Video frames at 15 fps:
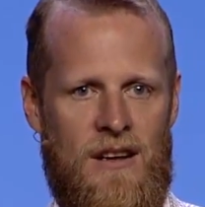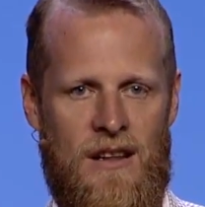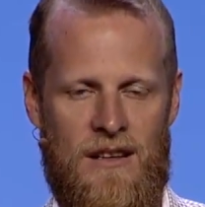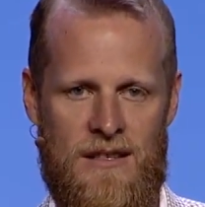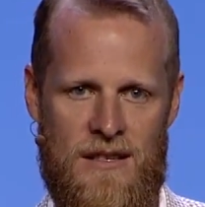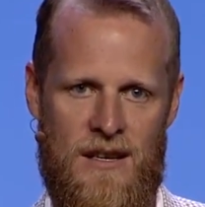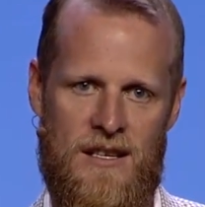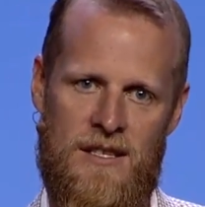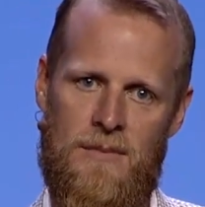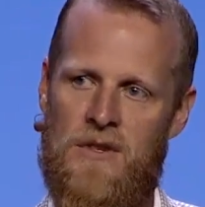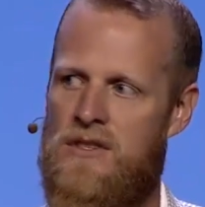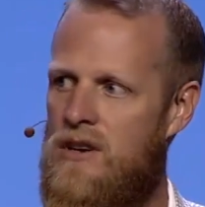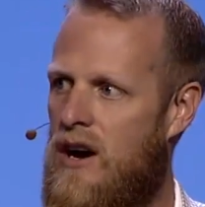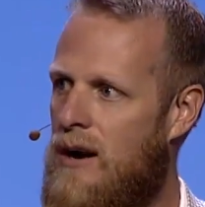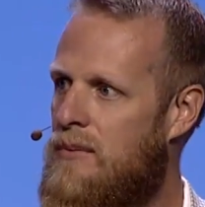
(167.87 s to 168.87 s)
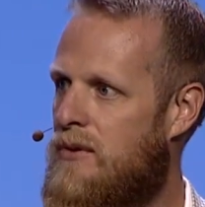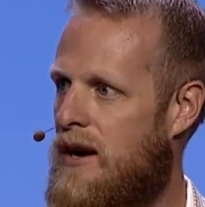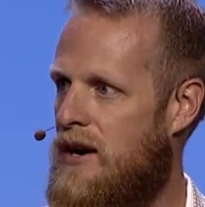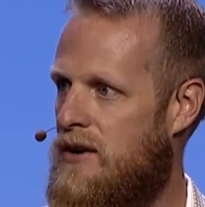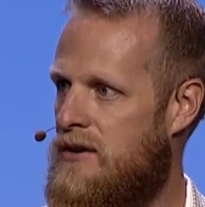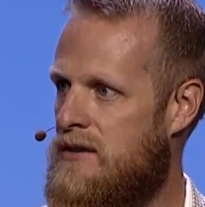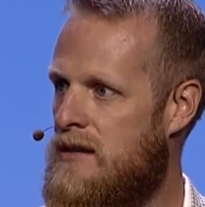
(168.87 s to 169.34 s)
And then as customers and
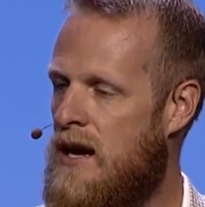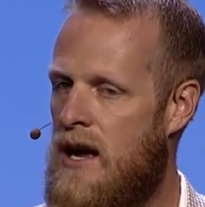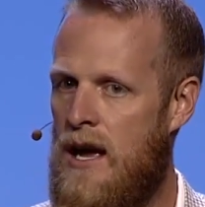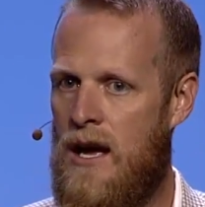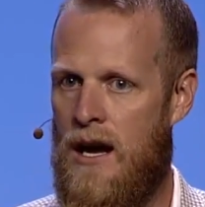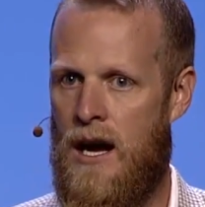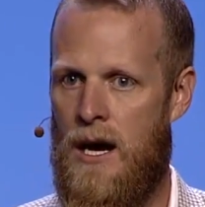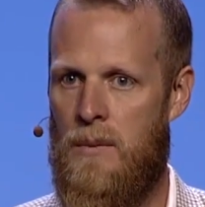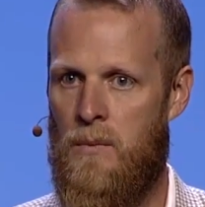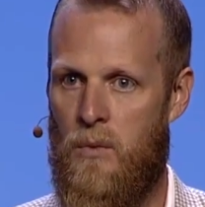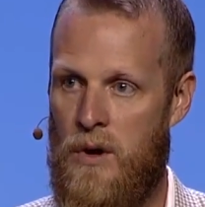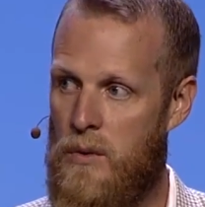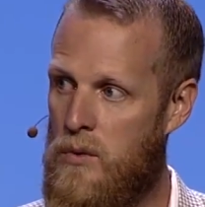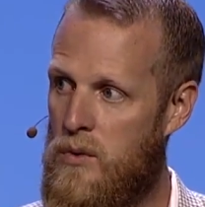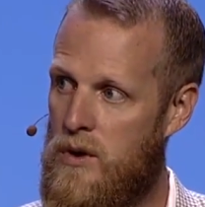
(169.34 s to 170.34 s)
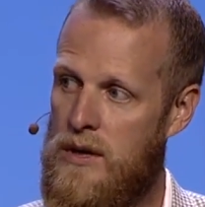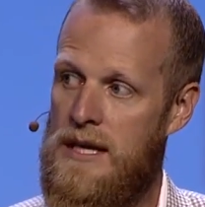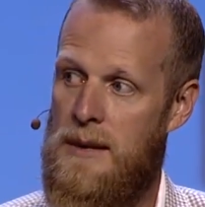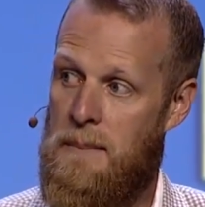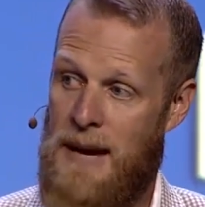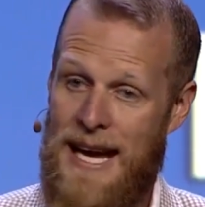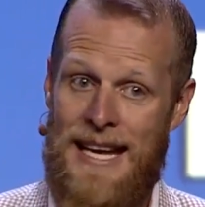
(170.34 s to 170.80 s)
operators, we were really
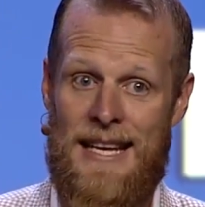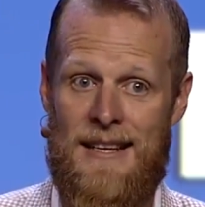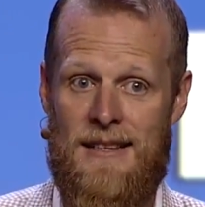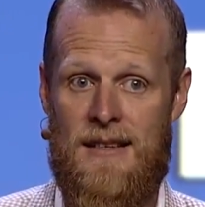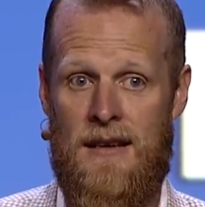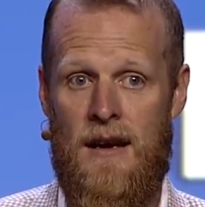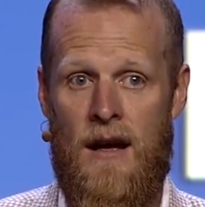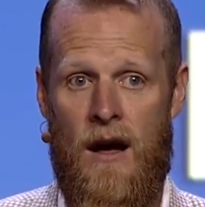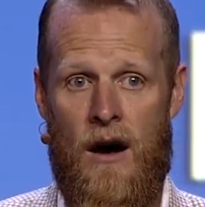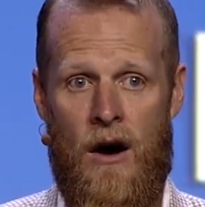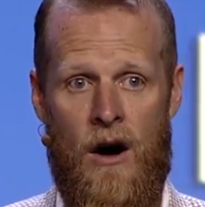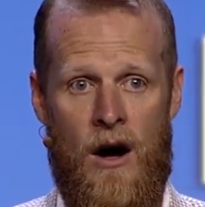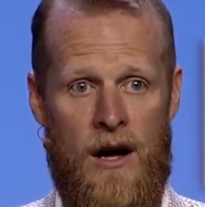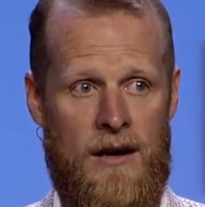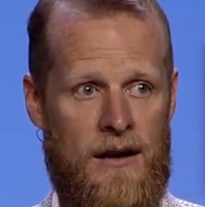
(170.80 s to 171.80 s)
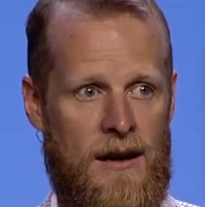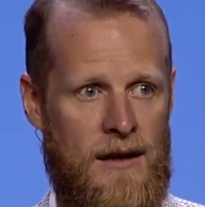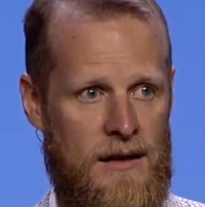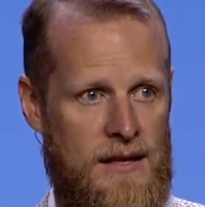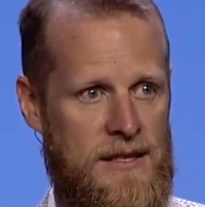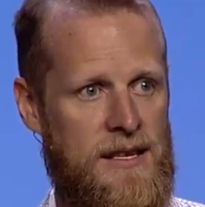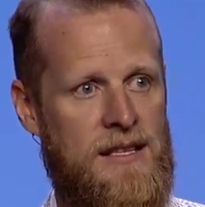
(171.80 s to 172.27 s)
dependent
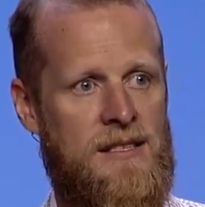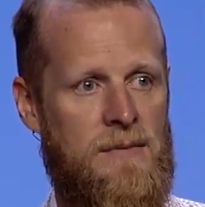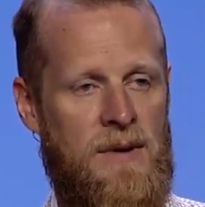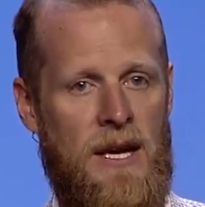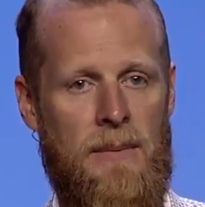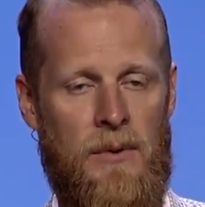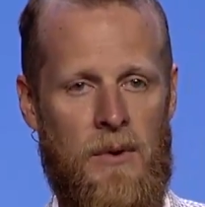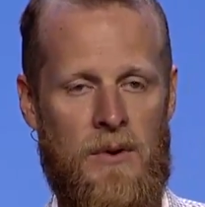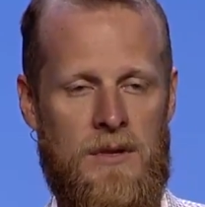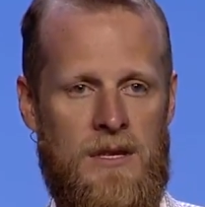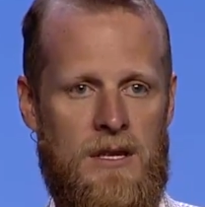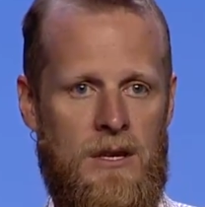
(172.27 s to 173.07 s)
on these sets of people